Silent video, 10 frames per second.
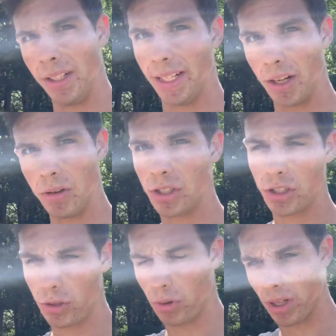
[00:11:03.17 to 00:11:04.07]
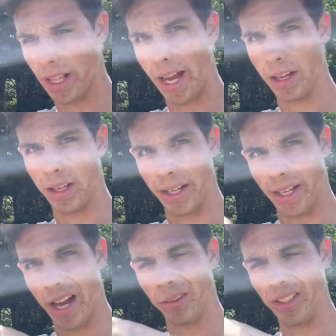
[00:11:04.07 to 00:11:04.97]
It goes into one of the
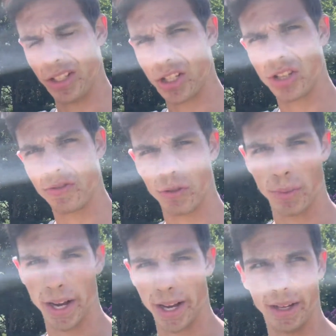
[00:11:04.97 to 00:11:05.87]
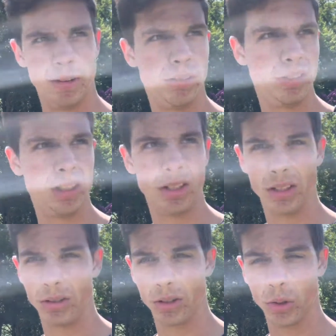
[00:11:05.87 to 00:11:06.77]
outlets for my
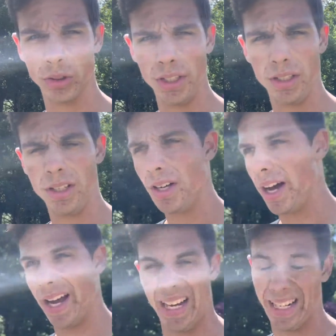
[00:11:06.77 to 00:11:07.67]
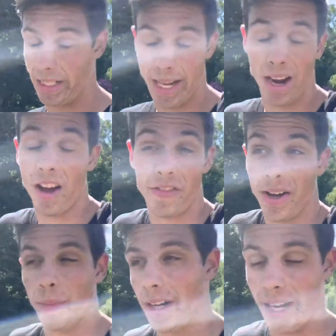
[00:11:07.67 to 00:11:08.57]
coolant. I cannot find
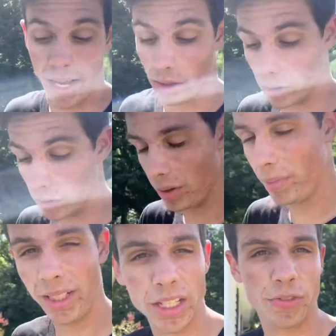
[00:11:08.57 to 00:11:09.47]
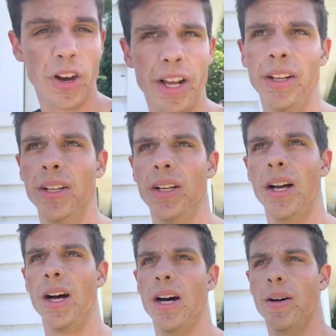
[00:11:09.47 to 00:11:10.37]
mine at all, but that's fine.
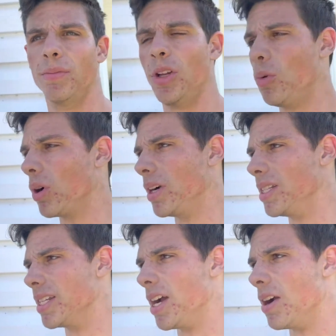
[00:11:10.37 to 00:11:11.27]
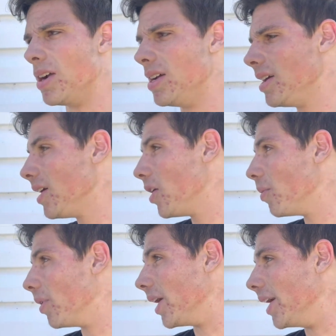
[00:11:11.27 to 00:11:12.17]
No worries there.
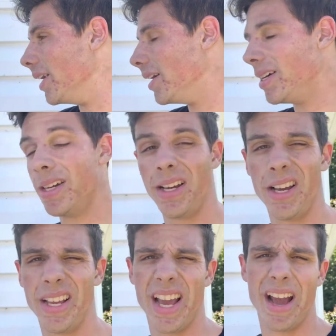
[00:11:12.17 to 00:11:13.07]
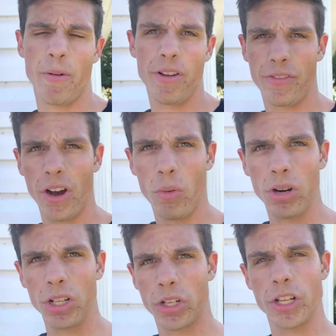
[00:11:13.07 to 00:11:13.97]
But yeah, we found one of
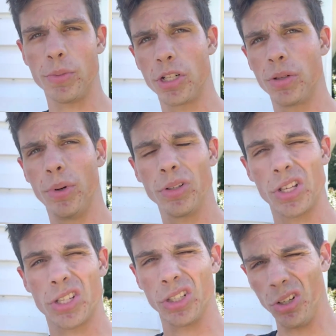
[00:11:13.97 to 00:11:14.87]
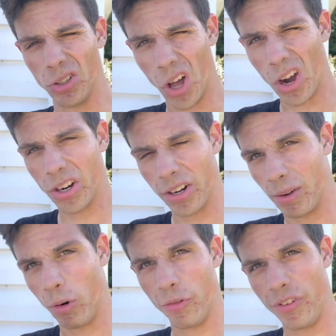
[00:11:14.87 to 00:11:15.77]
the transmission bolts. It's a little longer and it
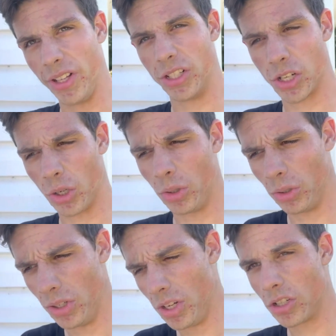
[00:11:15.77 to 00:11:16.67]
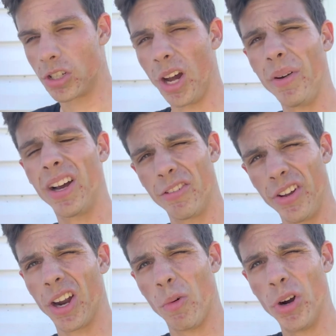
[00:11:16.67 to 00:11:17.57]
won't fit in this hole. So now we got to
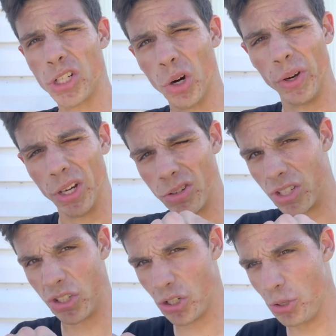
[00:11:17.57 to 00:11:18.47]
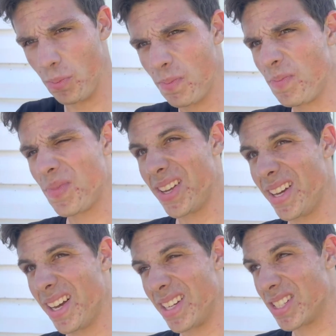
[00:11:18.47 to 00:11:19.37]
figure out which hole it goes into.
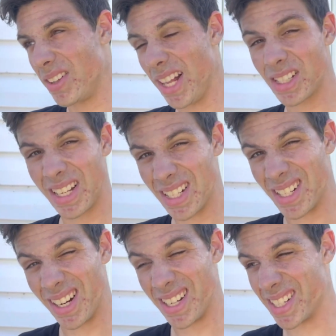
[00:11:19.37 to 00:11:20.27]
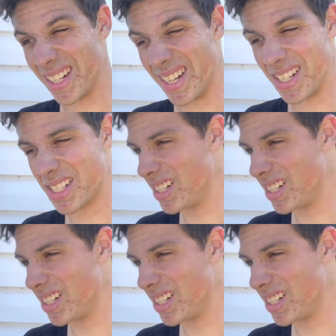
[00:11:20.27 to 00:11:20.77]
So that's nice, I guess.